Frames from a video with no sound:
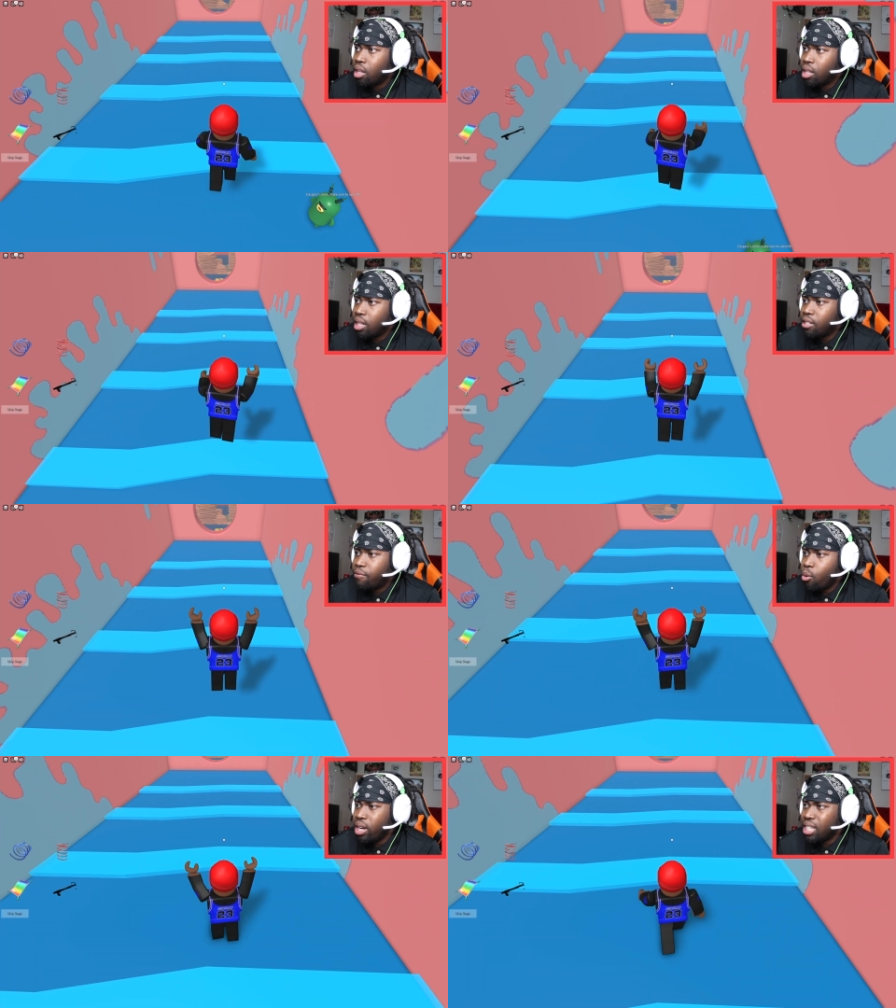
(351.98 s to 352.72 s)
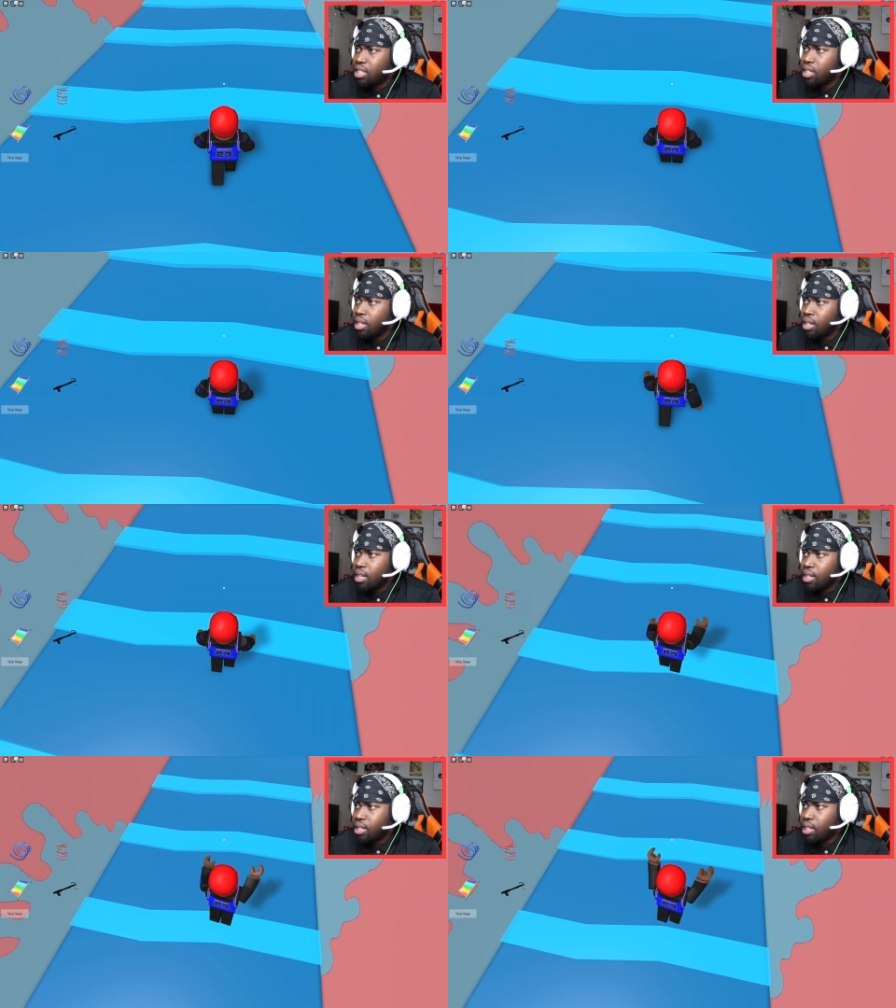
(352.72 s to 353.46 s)
Let's avoid this
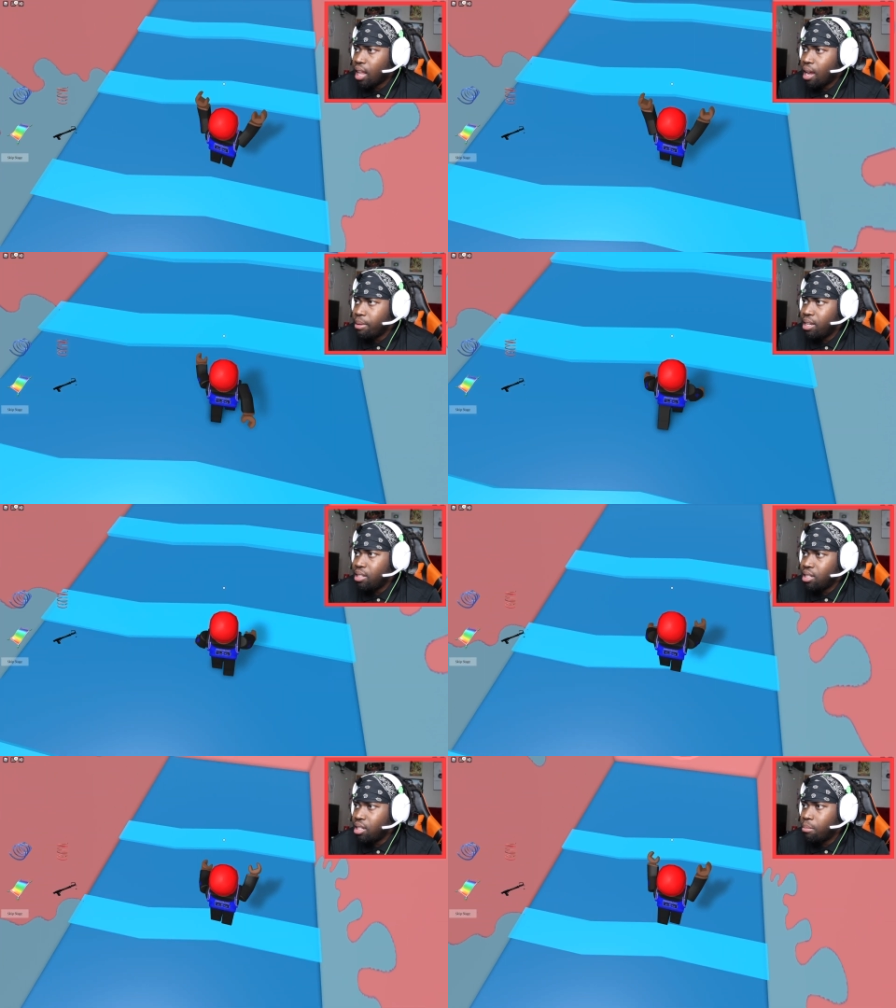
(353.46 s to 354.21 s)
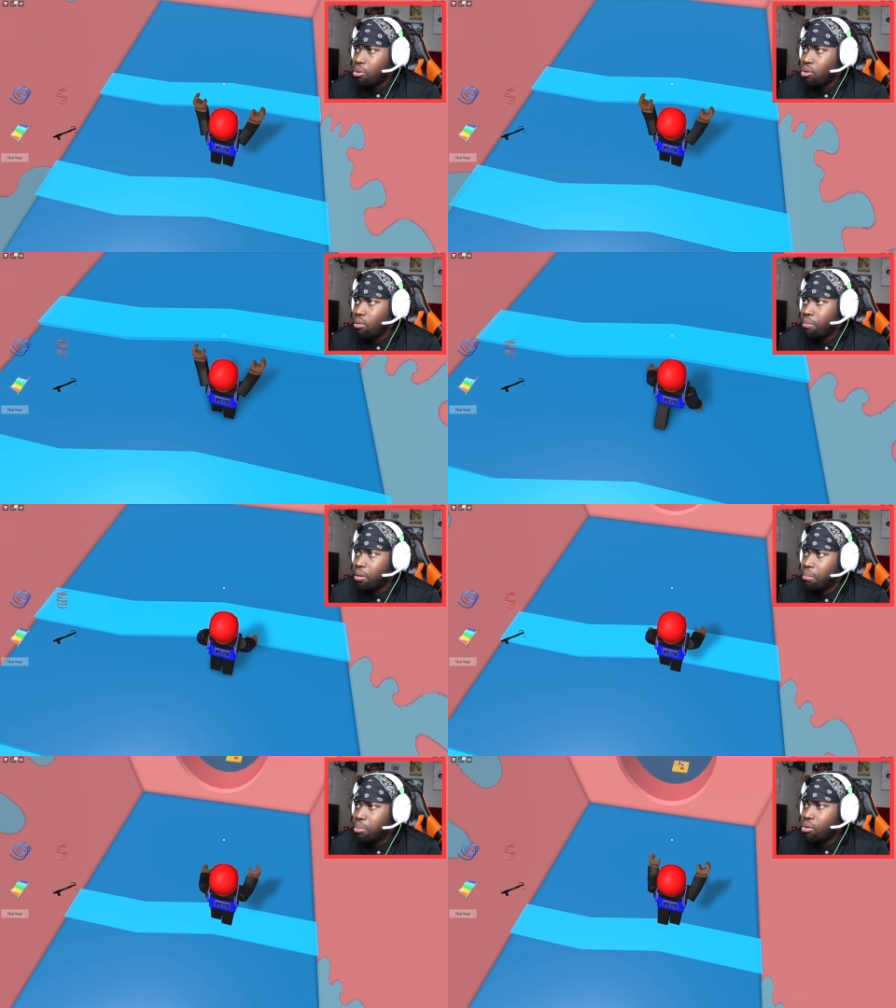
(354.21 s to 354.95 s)
slime easy.
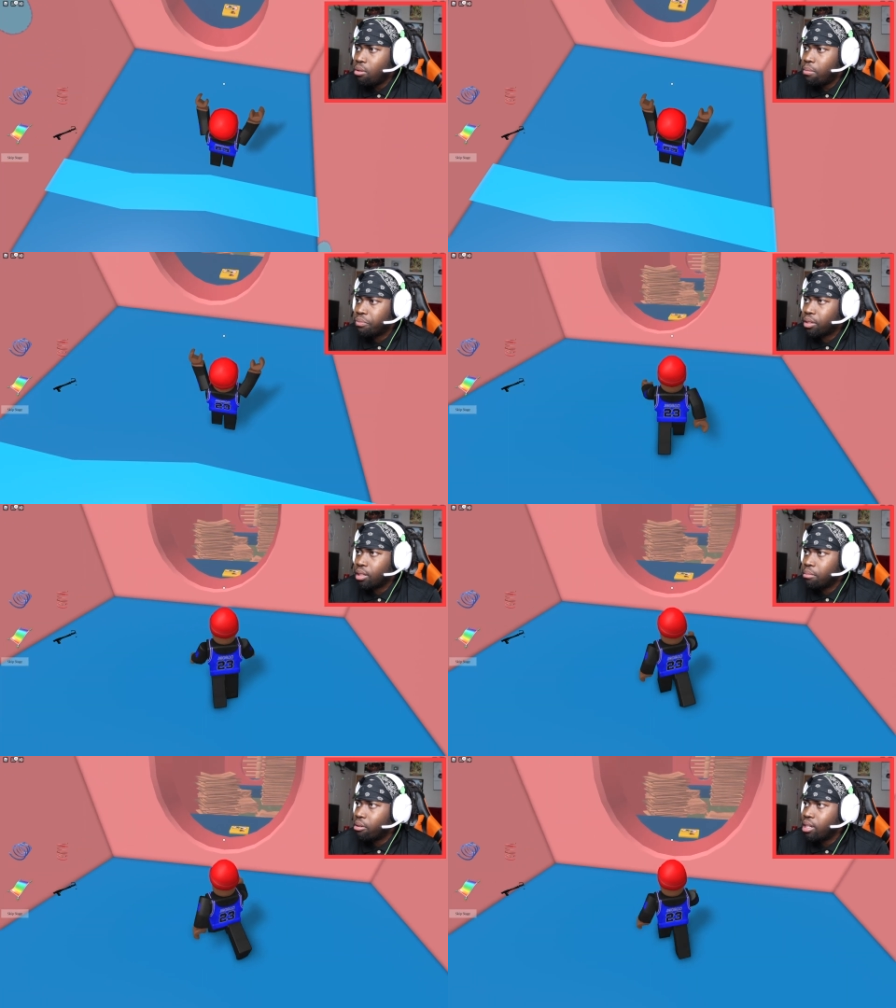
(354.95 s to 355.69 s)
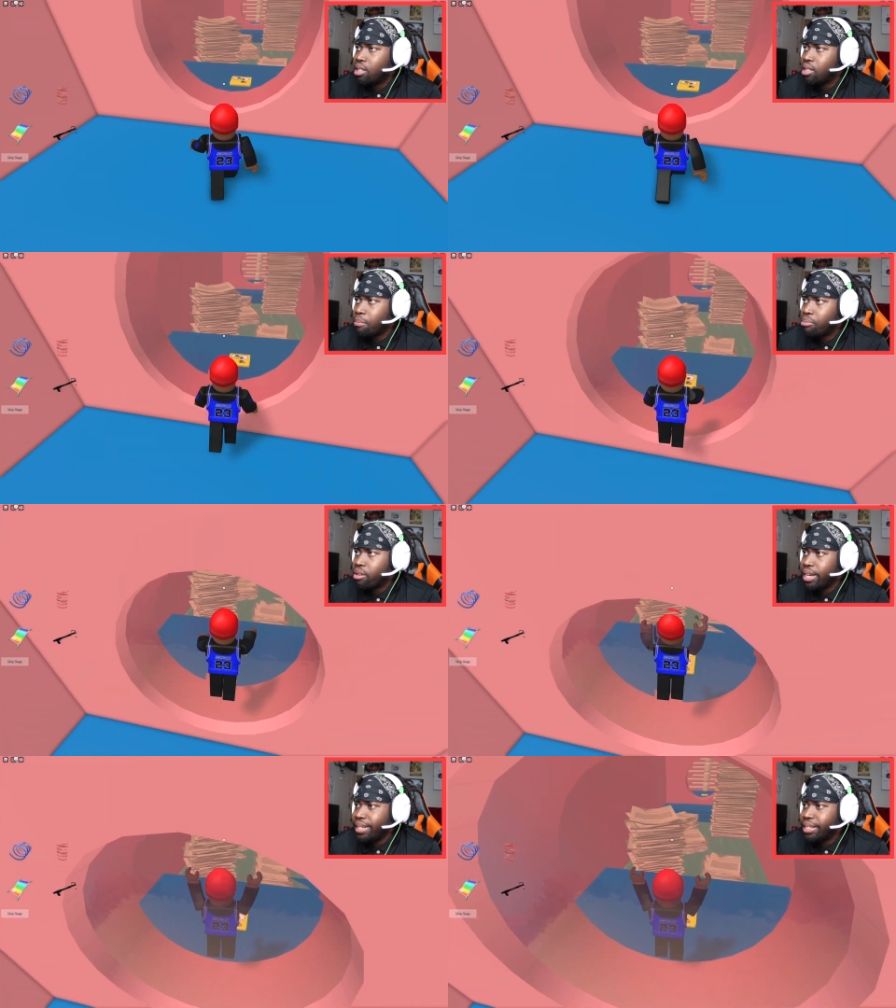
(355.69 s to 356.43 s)
Boom, boom. Bro, this is a
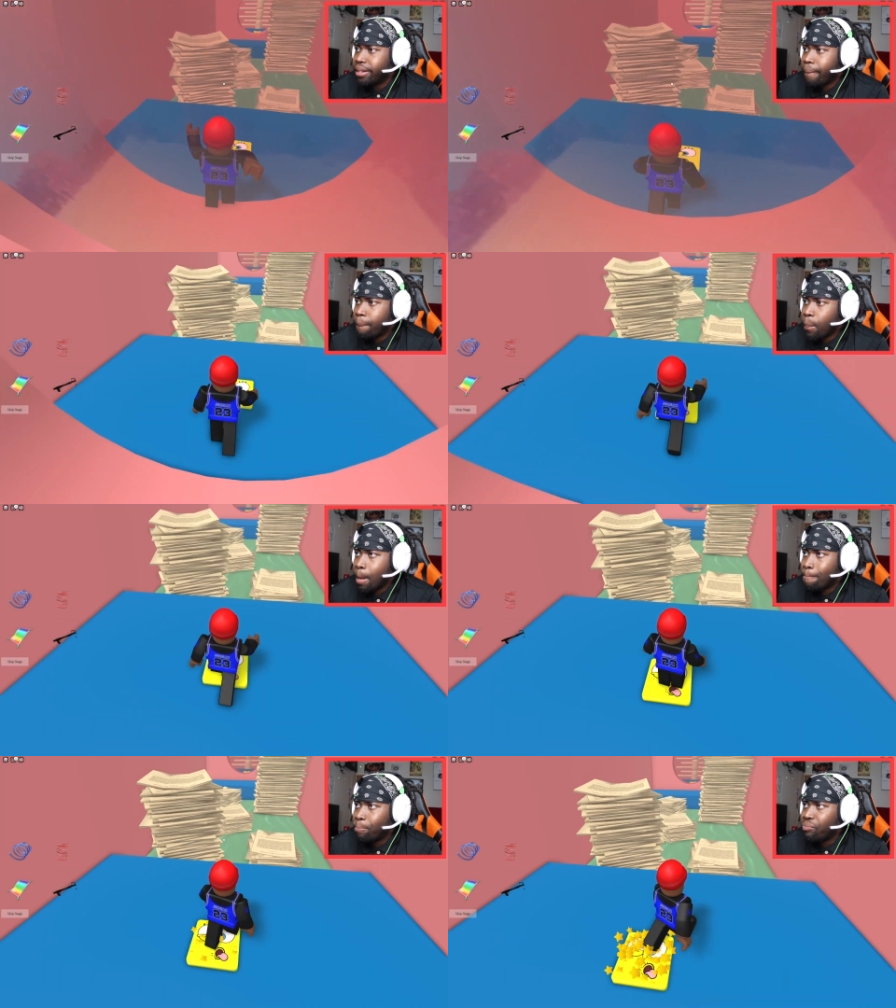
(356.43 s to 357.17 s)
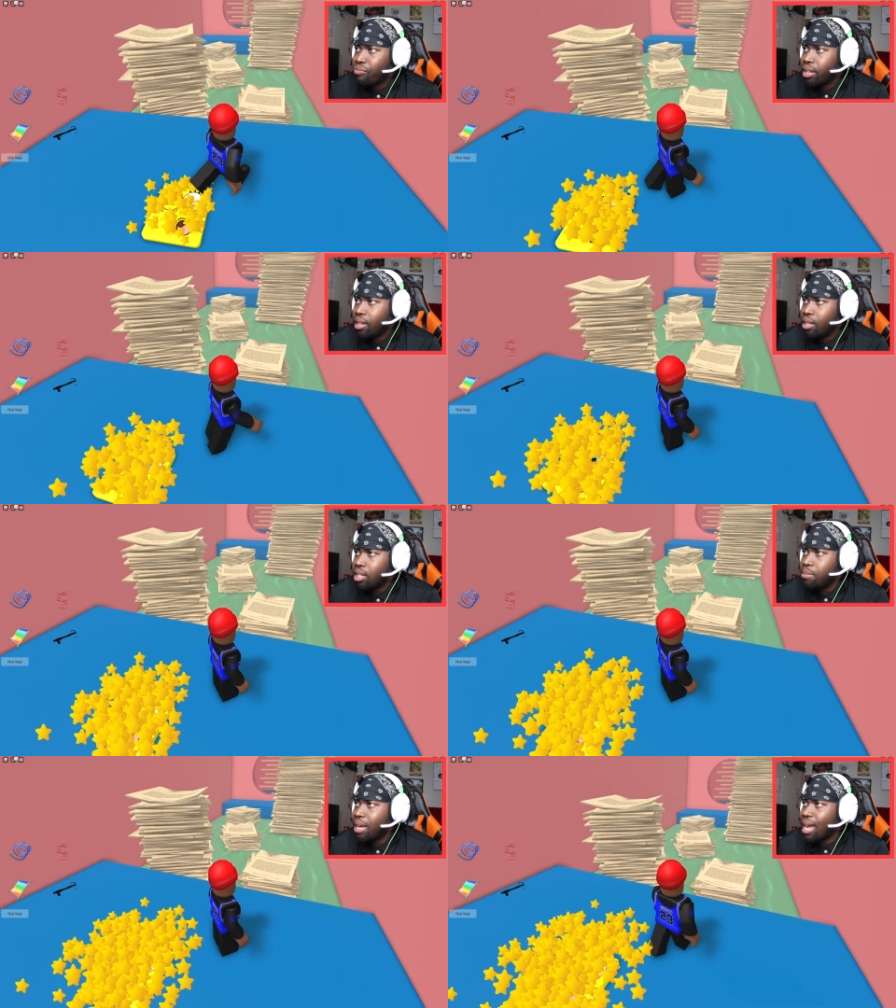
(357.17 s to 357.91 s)
breeze.
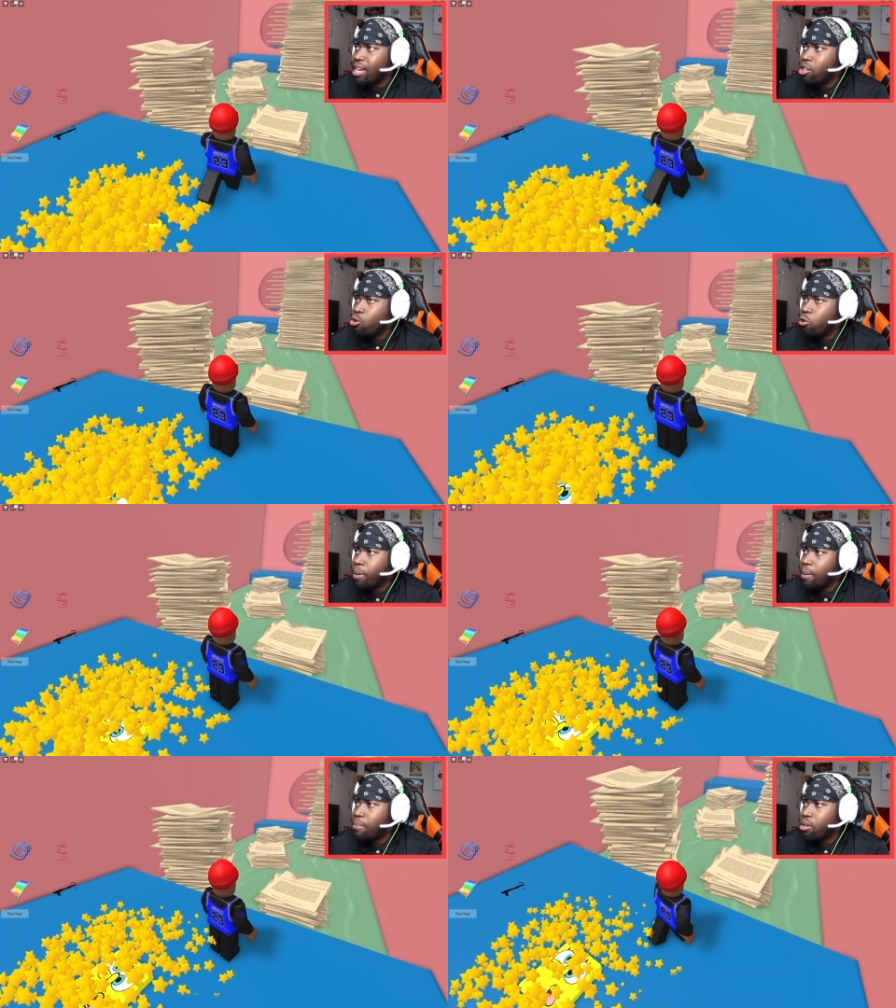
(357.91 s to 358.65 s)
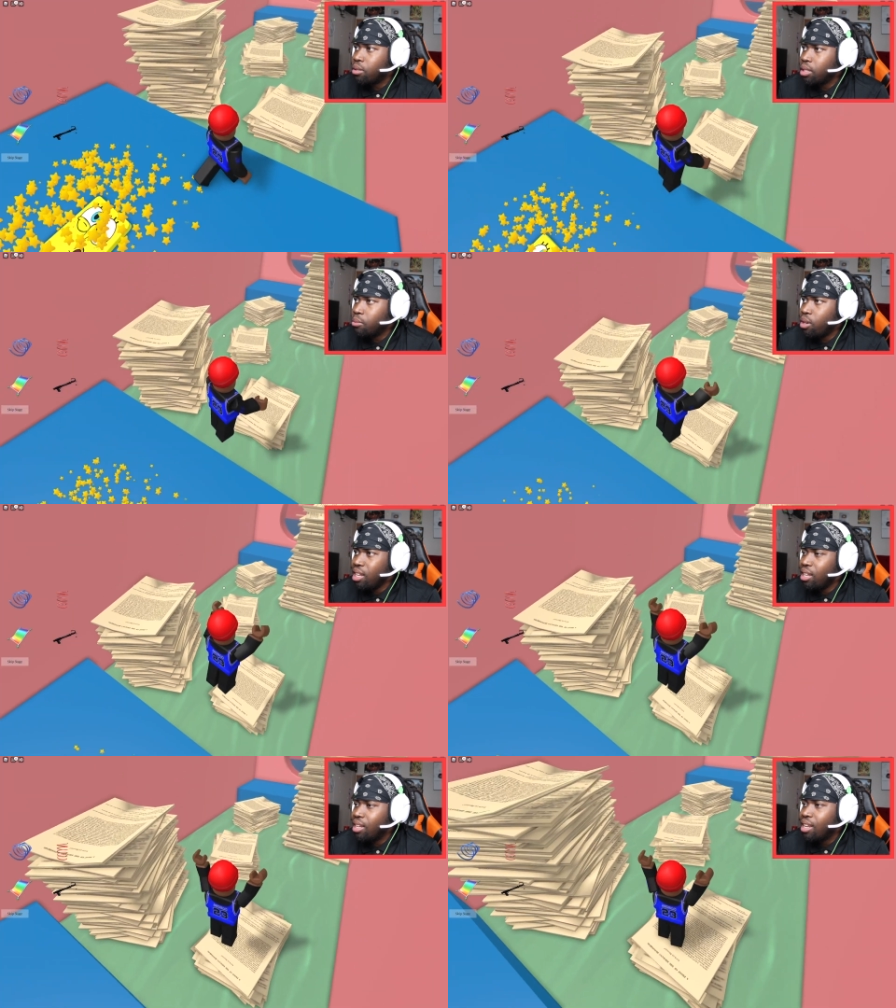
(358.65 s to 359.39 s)
This man got newspaper.
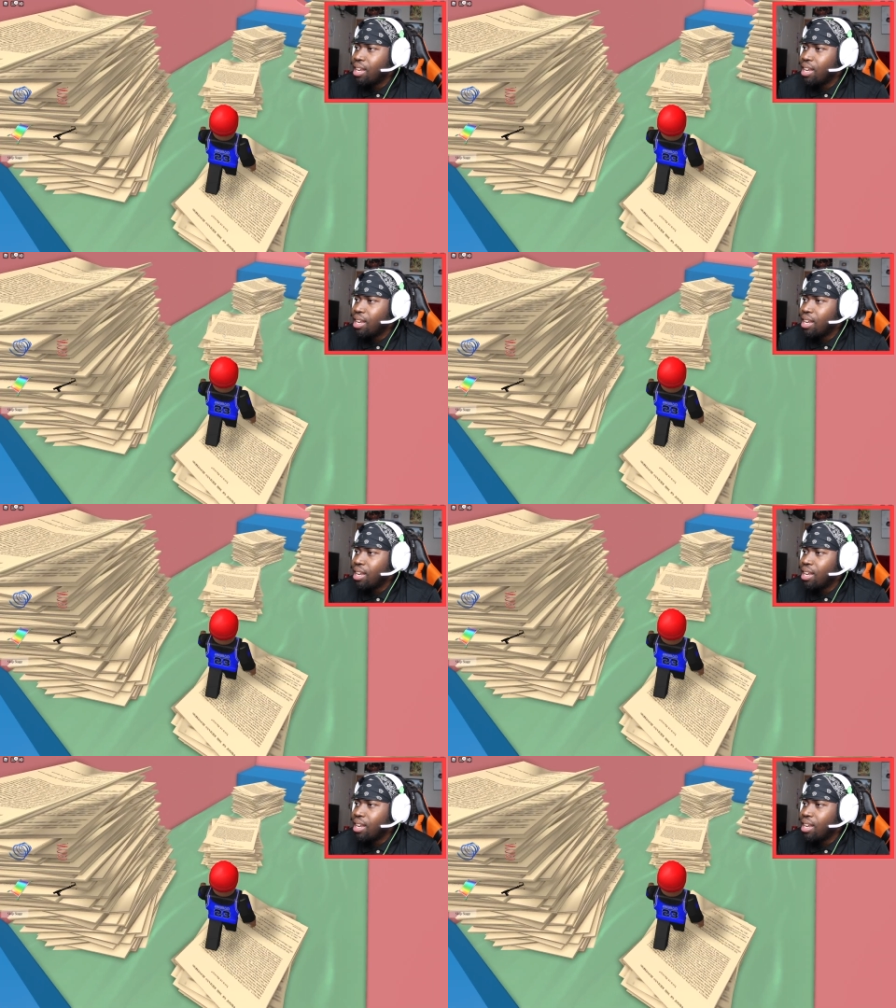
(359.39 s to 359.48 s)
What?